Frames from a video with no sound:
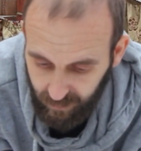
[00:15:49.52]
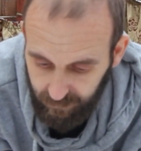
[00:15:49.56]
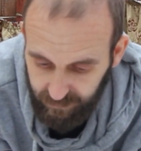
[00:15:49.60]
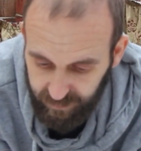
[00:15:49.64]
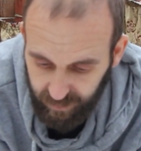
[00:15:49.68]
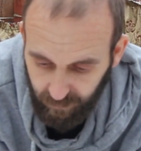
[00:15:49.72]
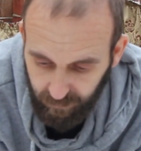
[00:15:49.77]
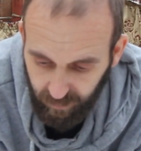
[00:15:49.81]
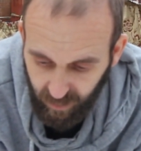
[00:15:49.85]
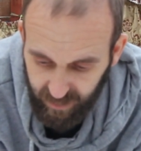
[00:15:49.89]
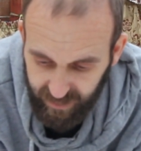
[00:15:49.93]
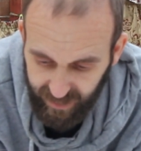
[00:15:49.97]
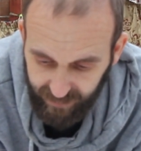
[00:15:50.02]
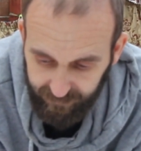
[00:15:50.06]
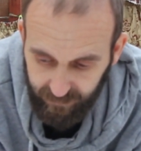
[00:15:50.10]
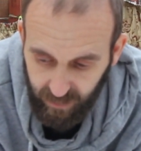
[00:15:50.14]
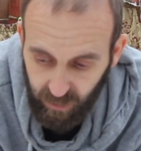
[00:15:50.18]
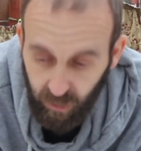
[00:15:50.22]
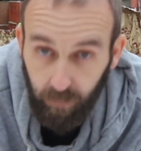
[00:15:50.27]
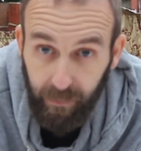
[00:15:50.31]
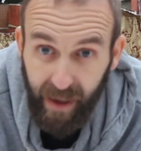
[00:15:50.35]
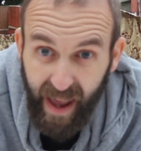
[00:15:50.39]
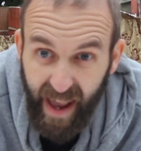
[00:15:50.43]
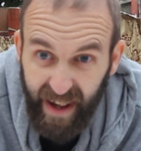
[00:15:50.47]
sometimes having a
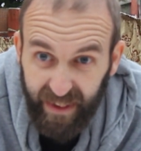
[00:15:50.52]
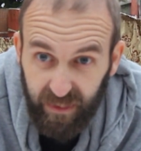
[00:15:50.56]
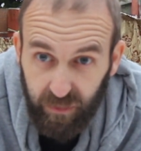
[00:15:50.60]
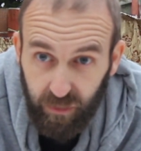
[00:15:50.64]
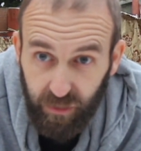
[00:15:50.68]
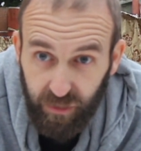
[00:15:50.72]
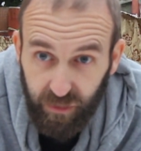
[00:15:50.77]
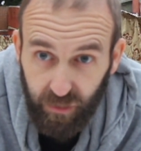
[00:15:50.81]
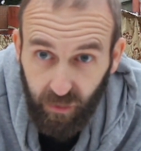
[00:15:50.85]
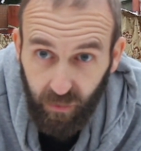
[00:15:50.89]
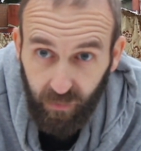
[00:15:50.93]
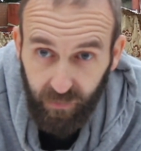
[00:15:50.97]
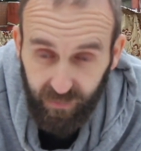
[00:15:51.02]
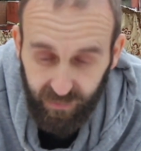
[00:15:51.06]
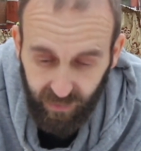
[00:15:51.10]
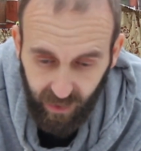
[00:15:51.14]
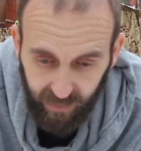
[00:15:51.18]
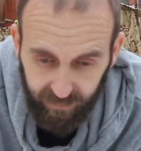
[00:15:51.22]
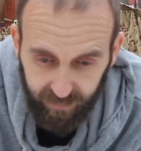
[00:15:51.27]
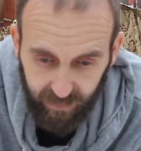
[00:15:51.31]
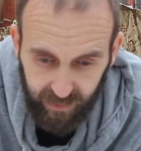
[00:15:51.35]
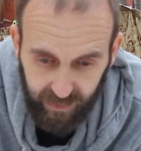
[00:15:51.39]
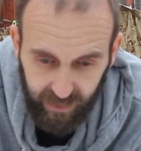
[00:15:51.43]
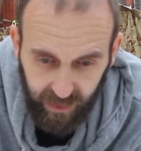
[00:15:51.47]
little bit extra sort of
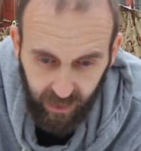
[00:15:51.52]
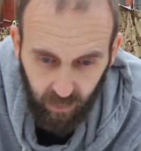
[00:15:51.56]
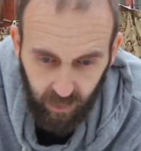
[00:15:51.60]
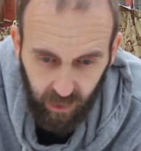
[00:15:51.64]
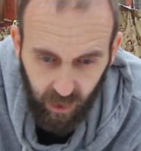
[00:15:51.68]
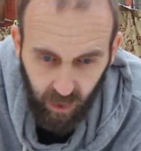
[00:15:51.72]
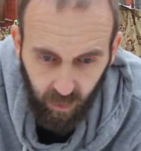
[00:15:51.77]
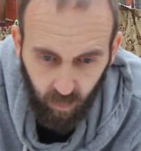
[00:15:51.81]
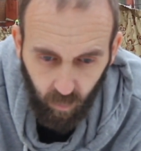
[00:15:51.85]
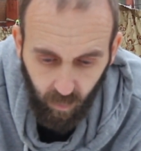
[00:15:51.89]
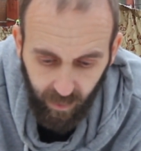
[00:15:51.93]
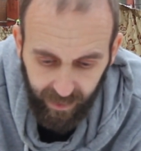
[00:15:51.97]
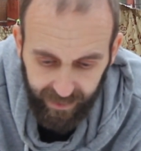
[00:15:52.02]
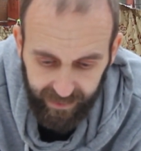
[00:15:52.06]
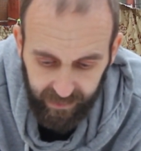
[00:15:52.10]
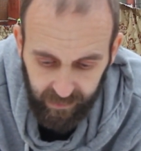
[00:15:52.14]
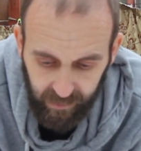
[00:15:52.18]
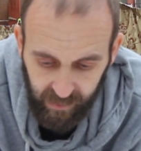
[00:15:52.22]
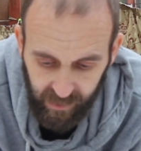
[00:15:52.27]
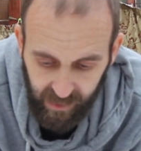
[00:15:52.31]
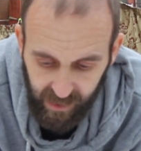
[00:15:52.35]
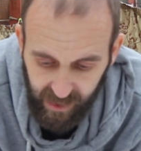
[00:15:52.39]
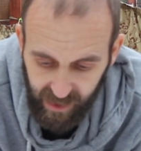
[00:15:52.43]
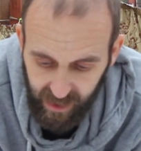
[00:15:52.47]
stuff can go a long way
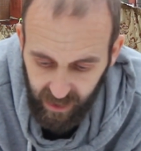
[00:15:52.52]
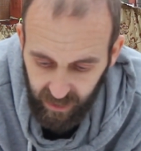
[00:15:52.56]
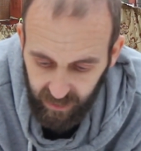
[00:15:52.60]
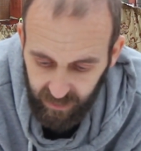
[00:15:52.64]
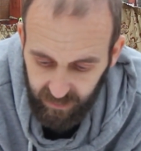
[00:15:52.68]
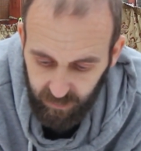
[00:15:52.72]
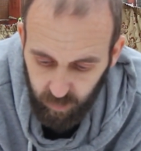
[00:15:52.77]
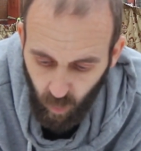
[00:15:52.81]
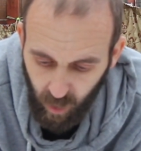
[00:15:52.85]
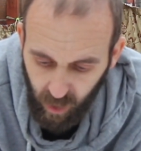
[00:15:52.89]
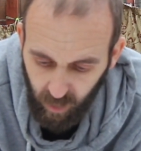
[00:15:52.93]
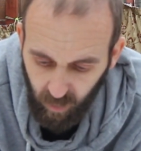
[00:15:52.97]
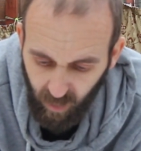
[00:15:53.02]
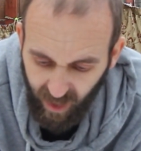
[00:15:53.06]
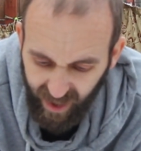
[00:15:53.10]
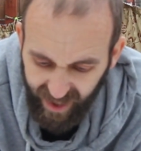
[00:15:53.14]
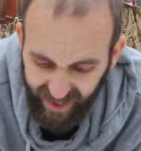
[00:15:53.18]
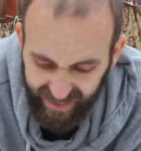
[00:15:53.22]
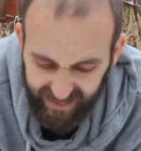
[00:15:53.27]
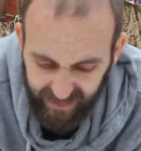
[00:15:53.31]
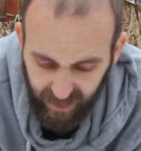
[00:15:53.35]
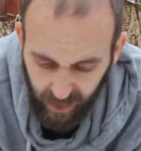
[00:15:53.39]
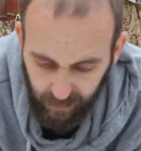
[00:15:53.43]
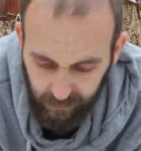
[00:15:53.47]
as well.
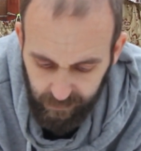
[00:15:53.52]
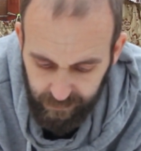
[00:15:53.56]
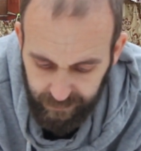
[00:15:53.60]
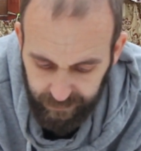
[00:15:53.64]
And